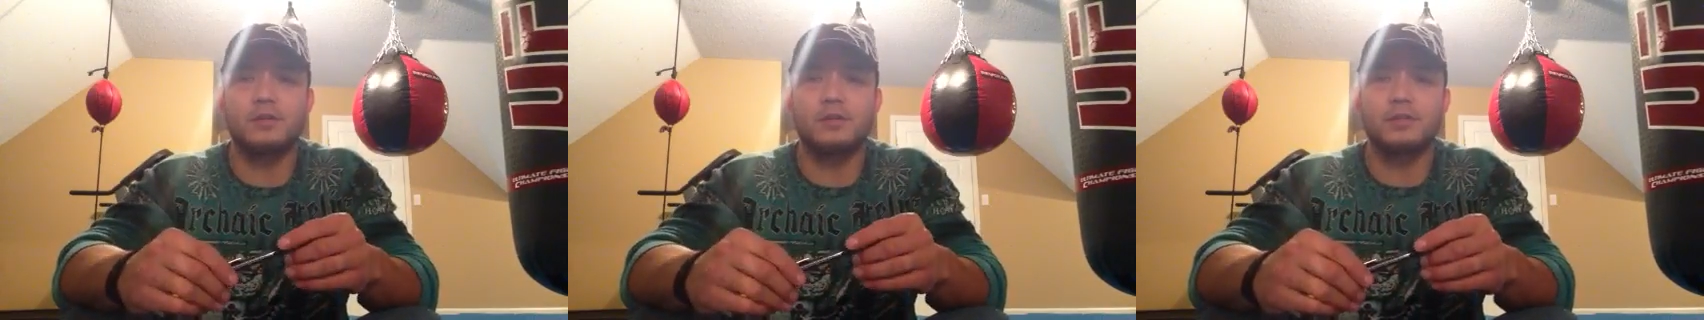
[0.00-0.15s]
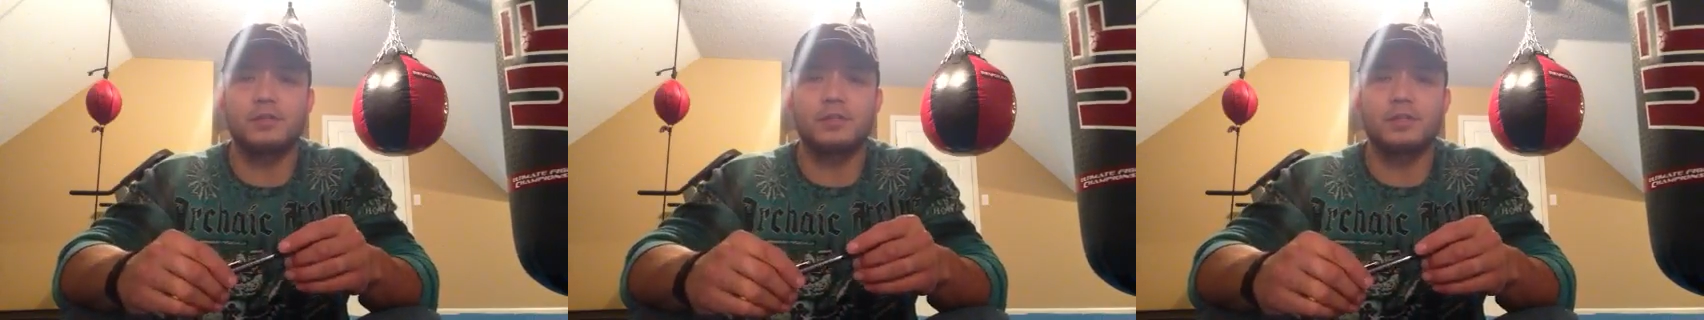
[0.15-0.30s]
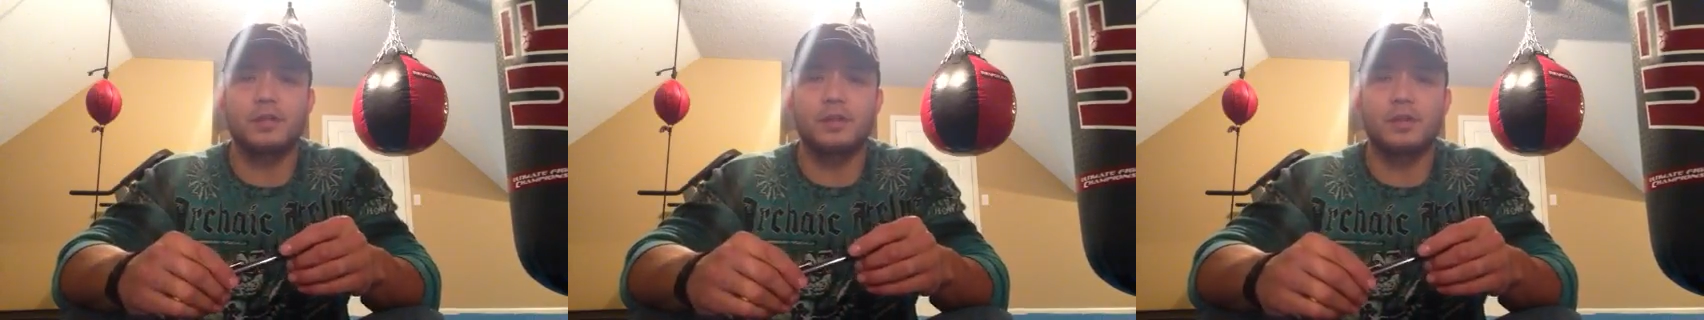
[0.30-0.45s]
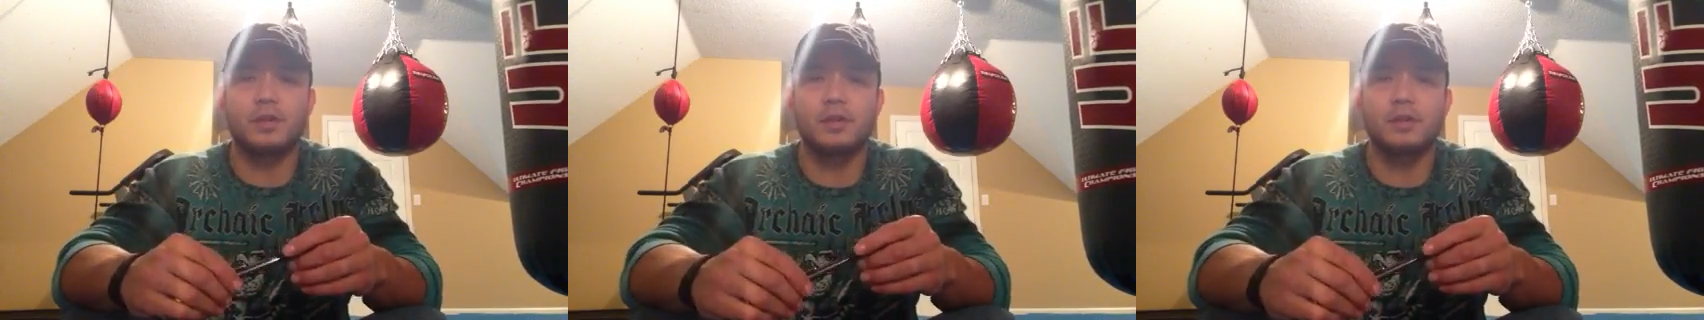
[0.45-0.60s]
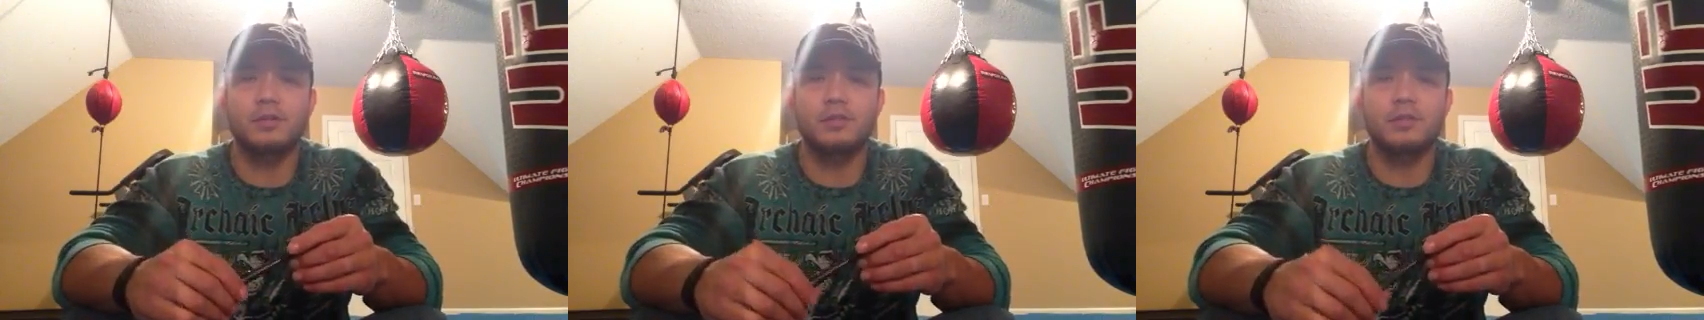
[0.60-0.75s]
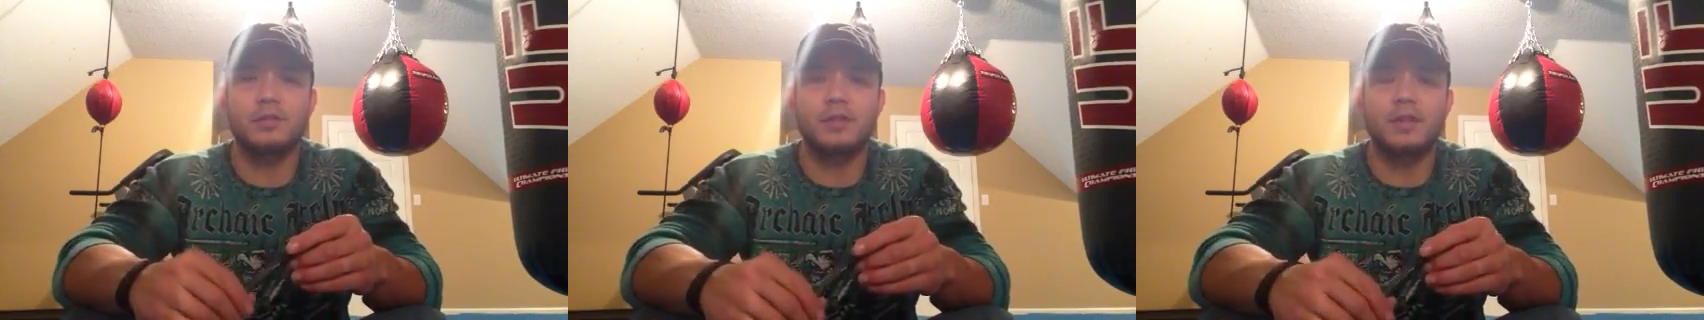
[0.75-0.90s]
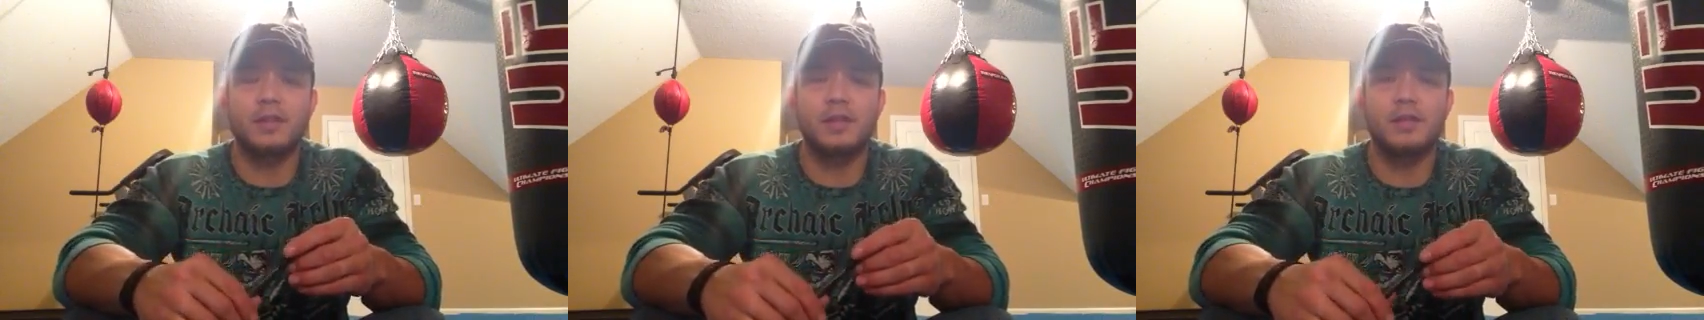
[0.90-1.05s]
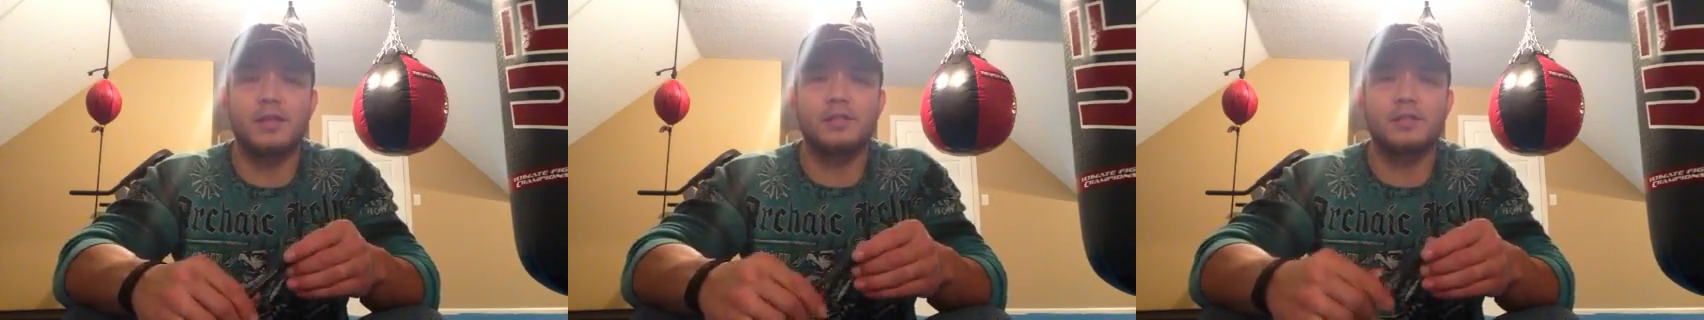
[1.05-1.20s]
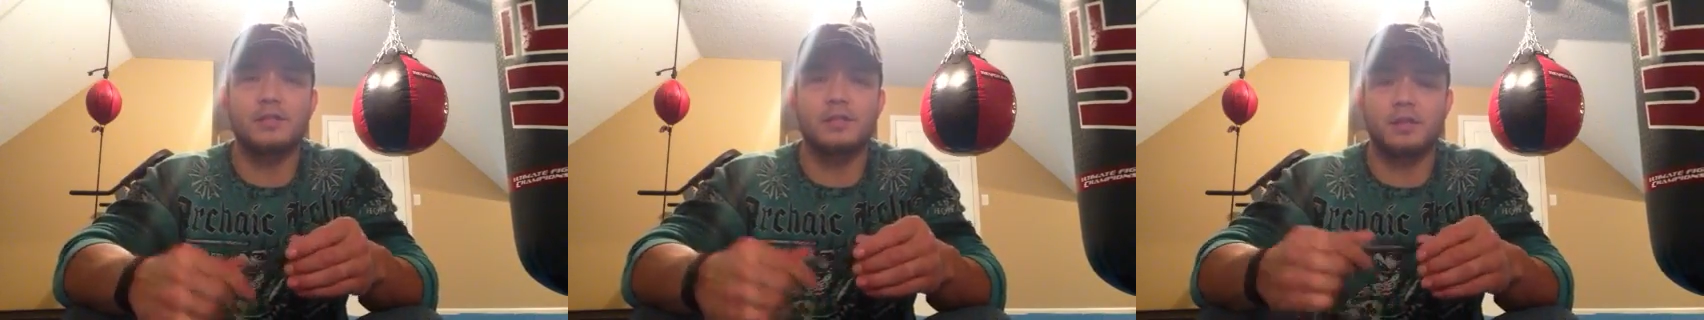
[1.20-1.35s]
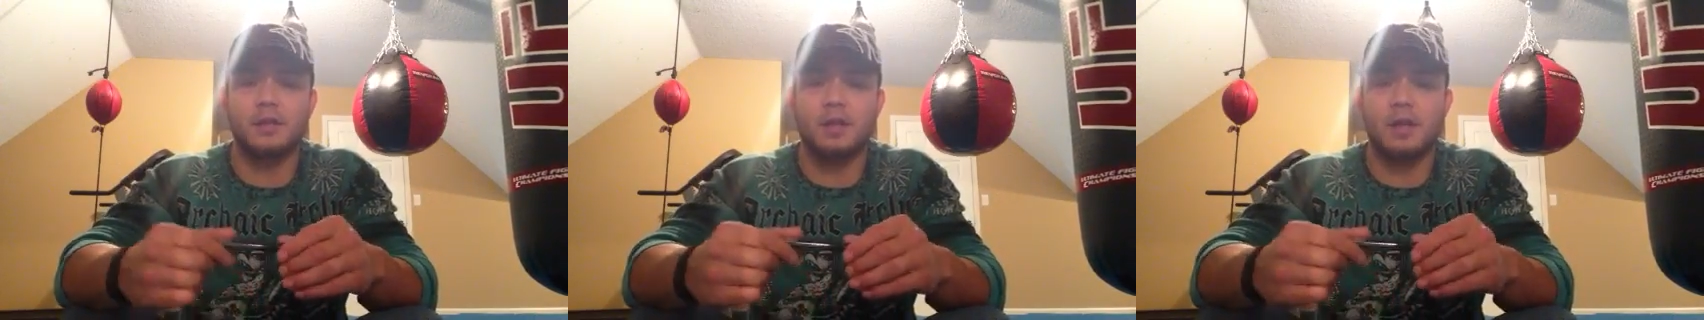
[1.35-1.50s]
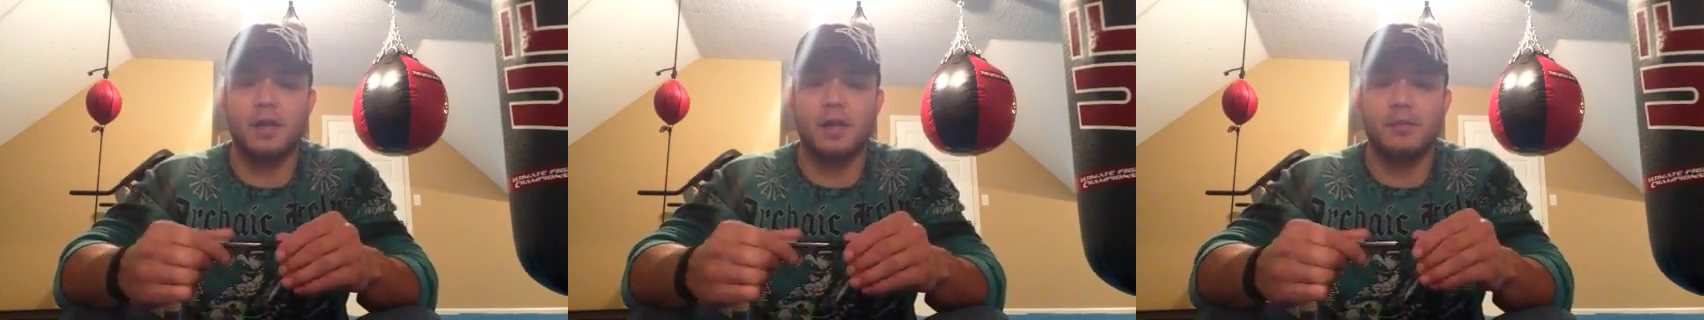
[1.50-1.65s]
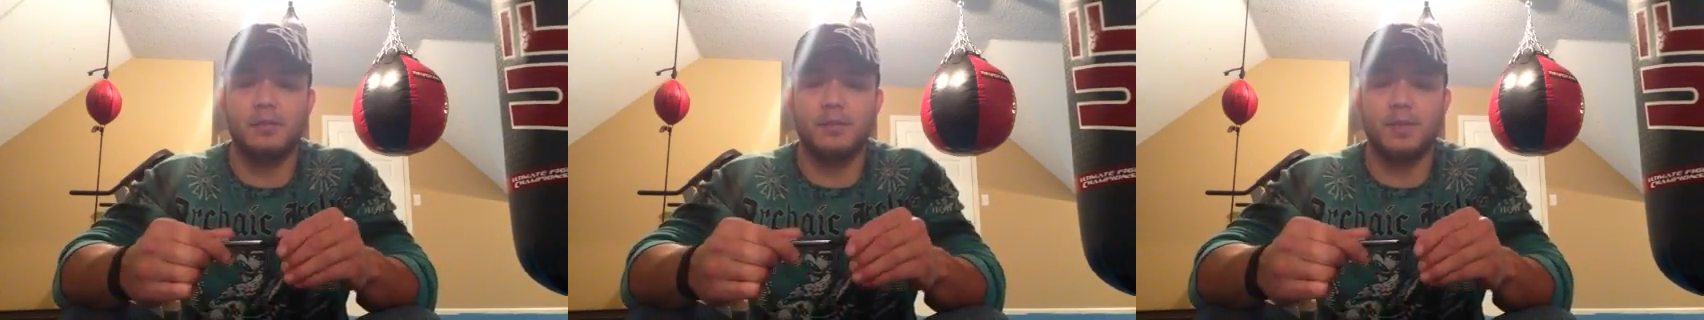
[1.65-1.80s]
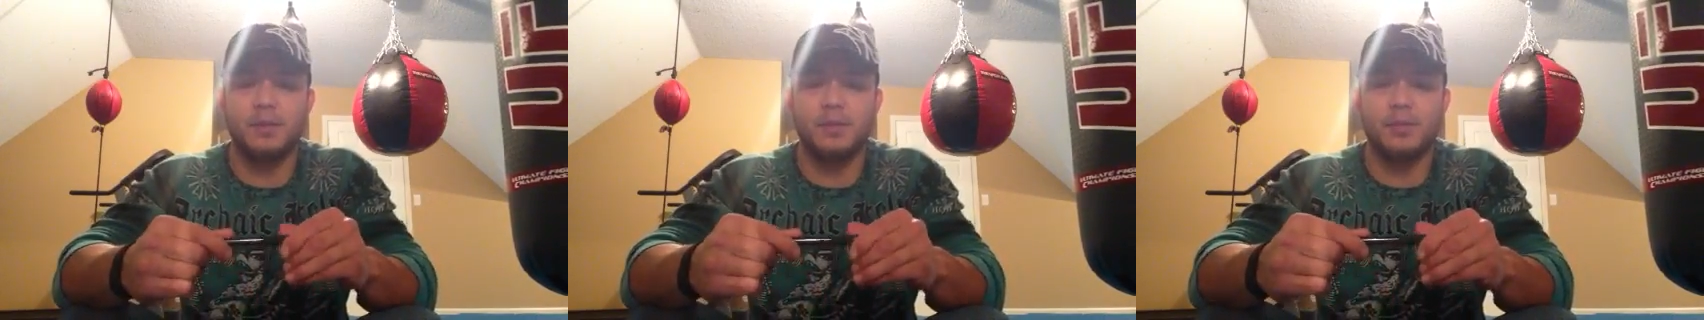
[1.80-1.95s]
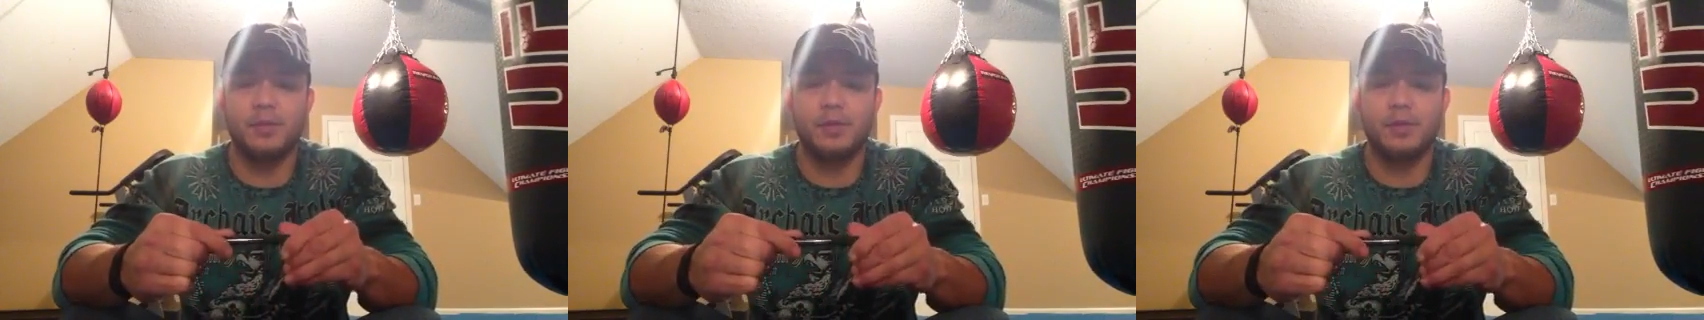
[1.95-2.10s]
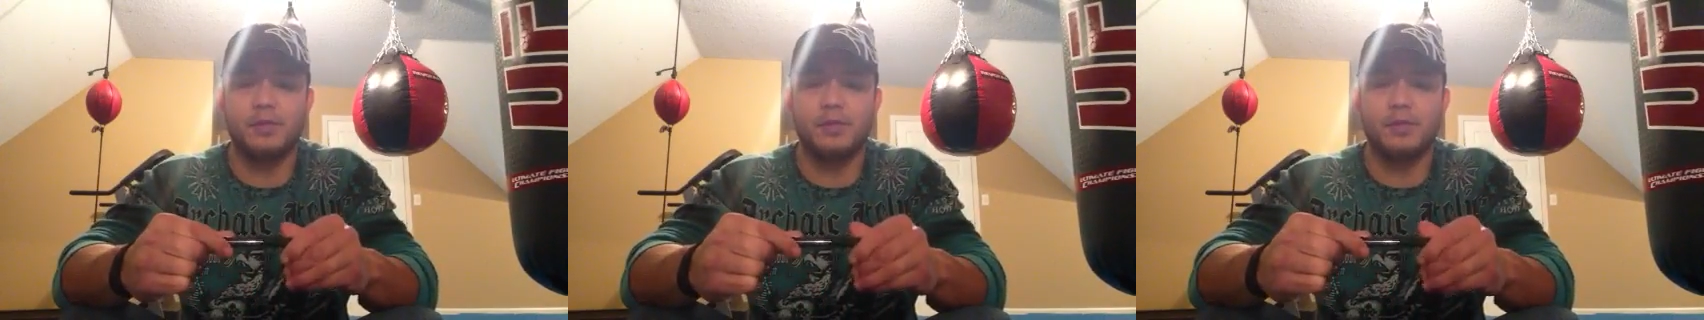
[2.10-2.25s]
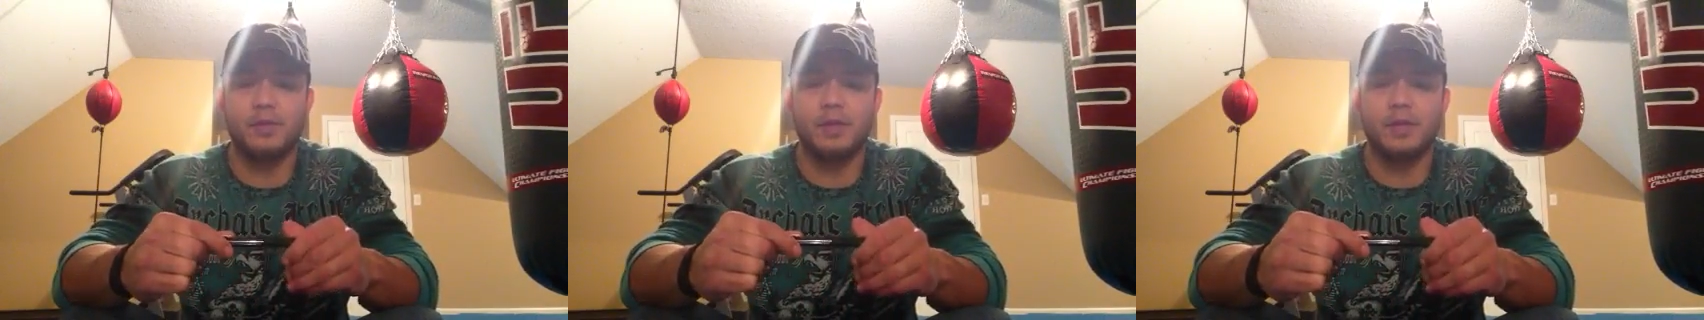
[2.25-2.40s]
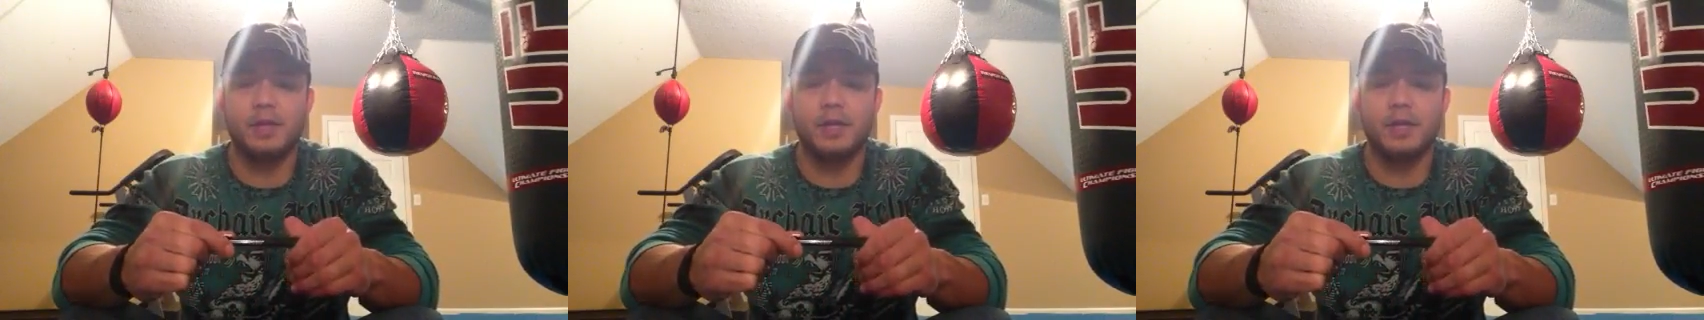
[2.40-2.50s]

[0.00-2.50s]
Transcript: just encouraging things and people that really